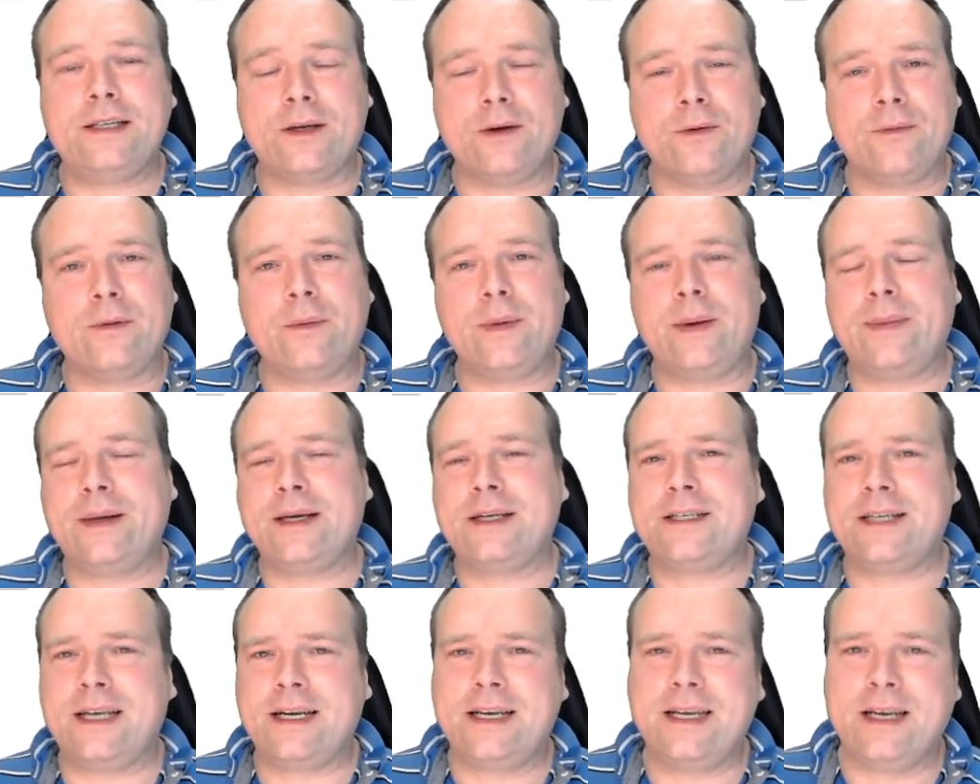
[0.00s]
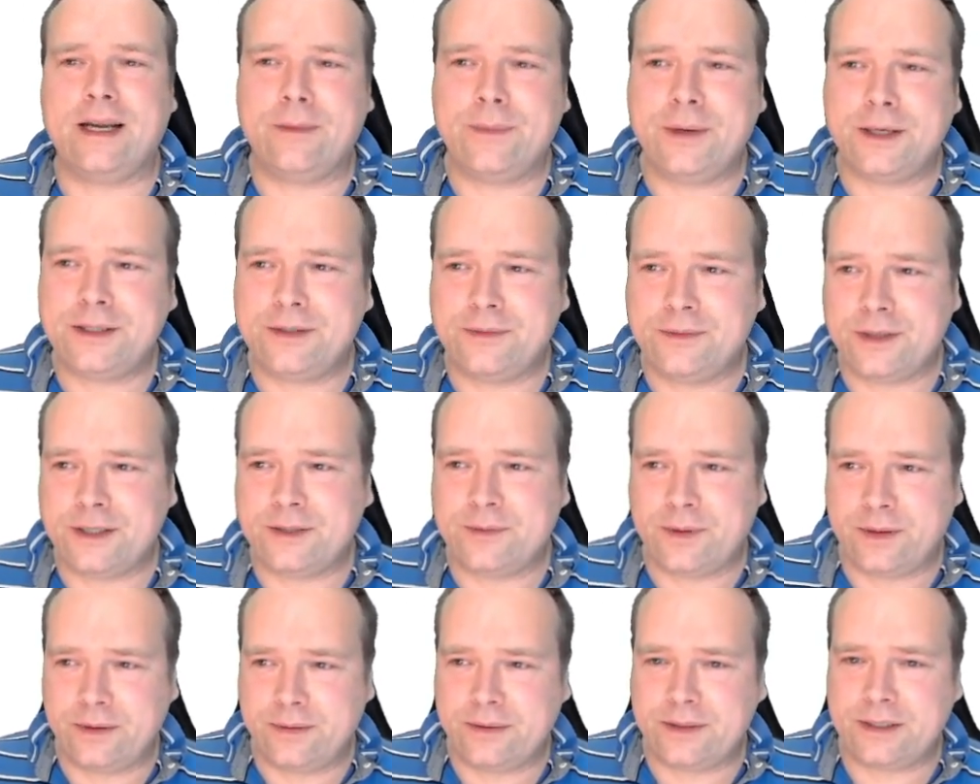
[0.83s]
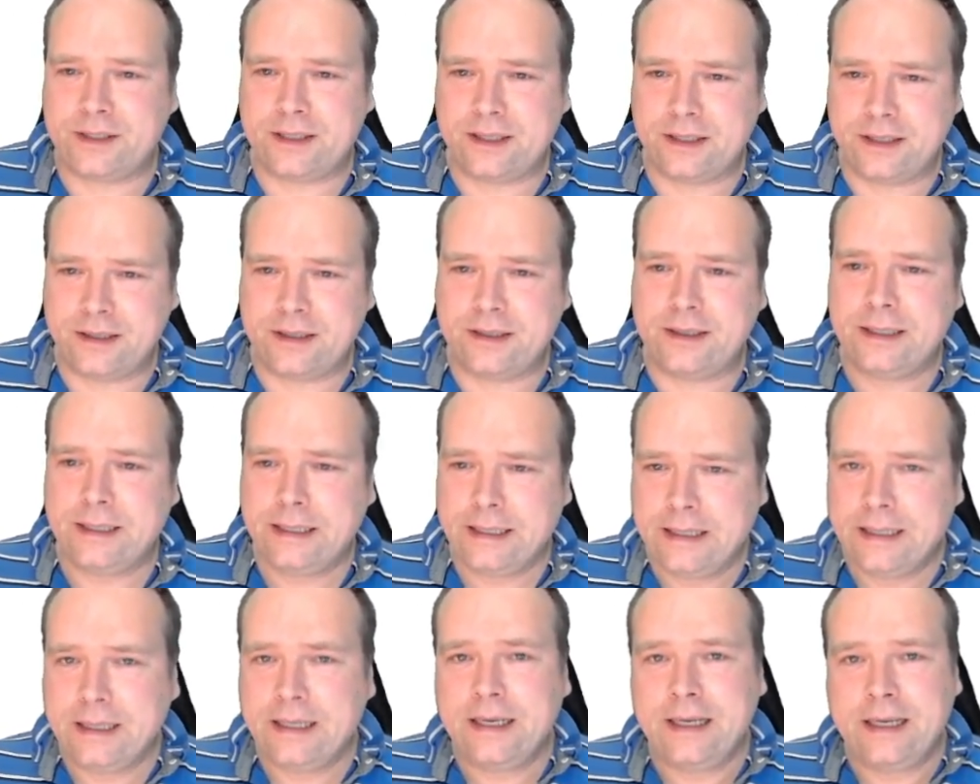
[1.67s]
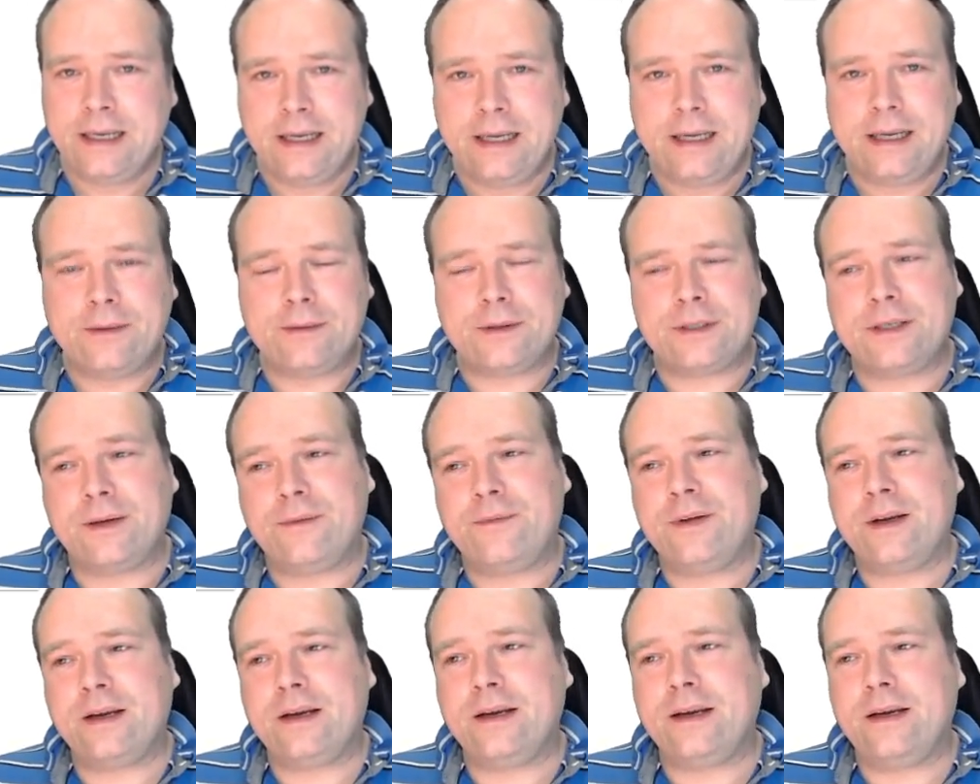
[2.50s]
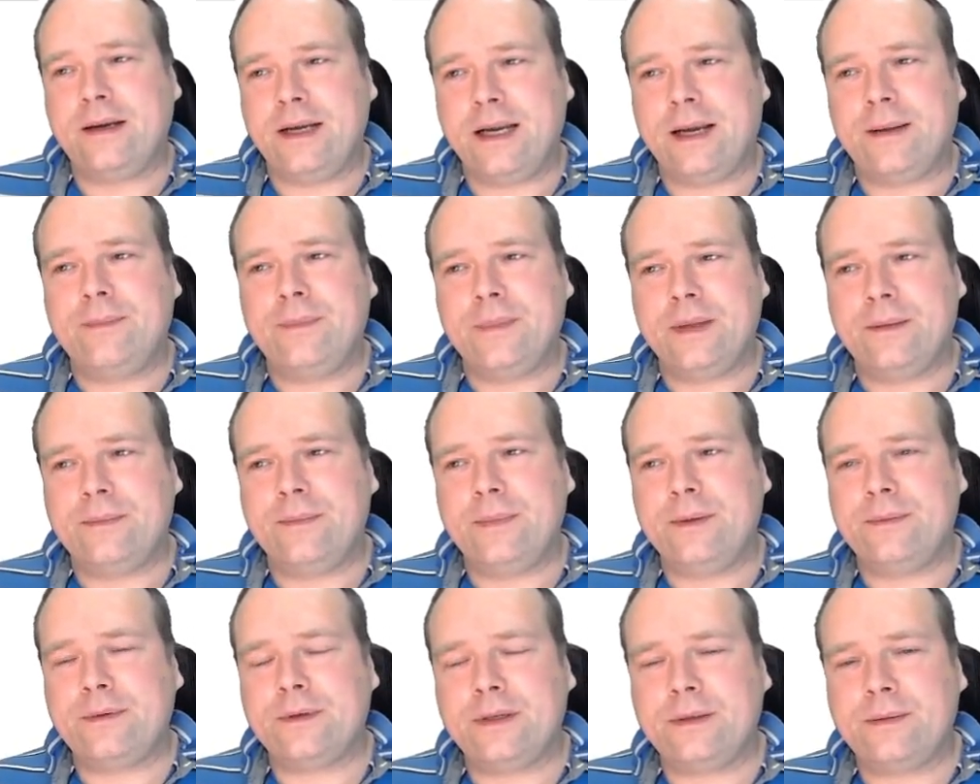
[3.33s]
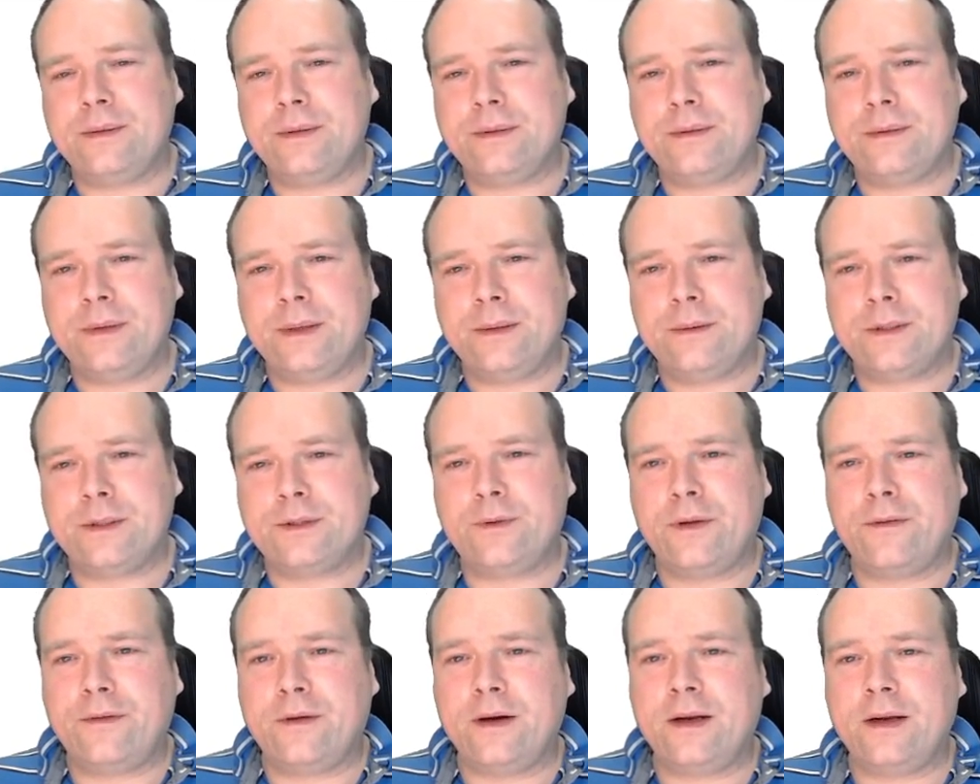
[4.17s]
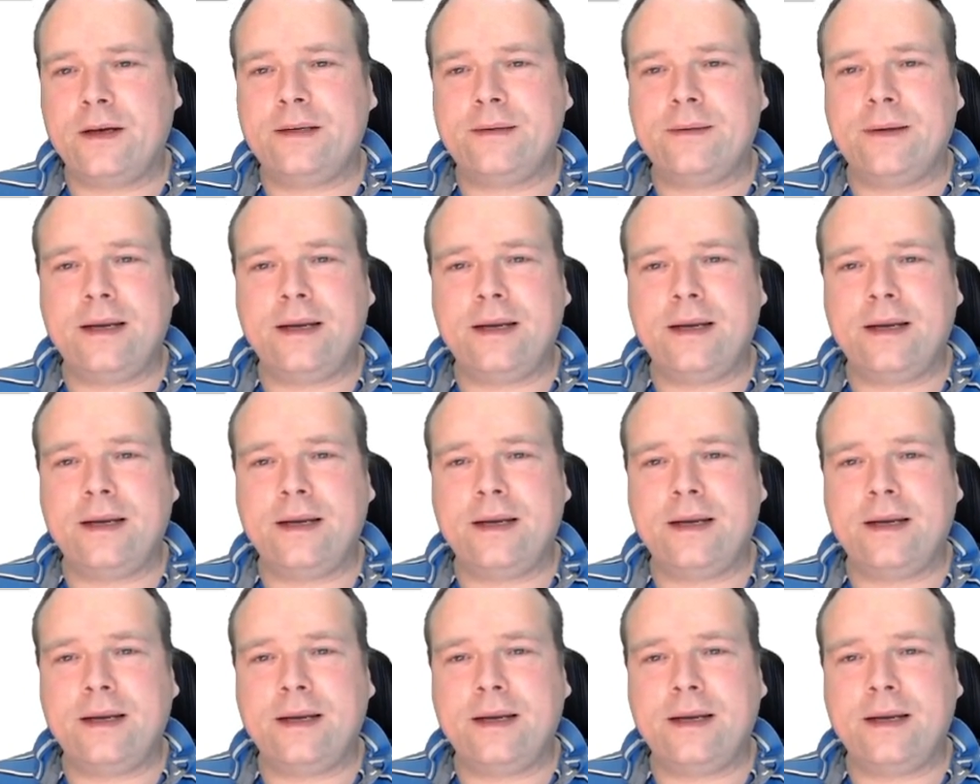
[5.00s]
I don't remember exactly how much it was, but it was something. It was worth a lot.